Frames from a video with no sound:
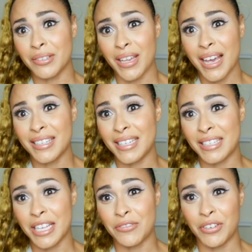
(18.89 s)
in
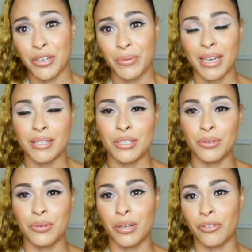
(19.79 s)
today's video, we get
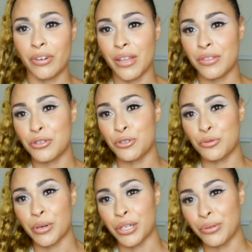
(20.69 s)
to create this
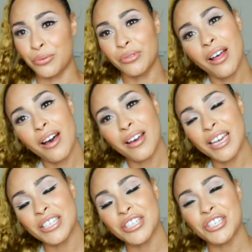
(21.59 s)
super cute look
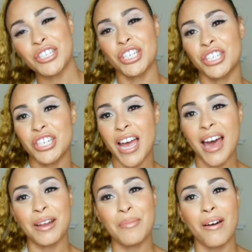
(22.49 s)
and just chit chat
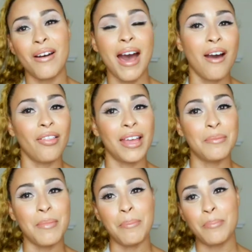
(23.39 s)
about how like
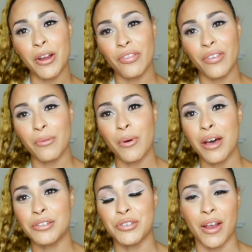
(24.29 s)
my birthday
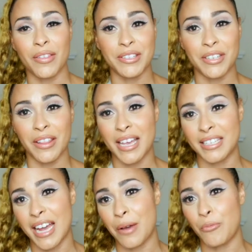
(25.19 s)
was, or at least the last
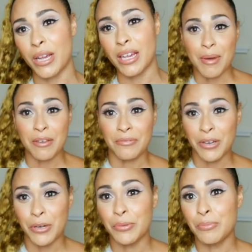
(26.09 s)
time I
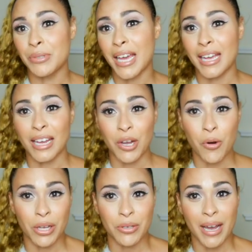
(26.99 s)
filmed and I
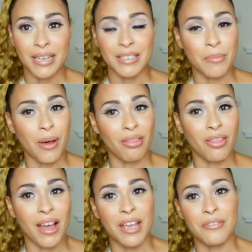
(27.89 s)
caught you guys up on
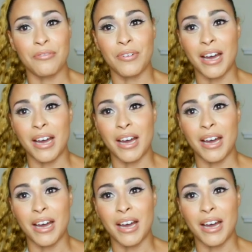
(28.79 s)
life.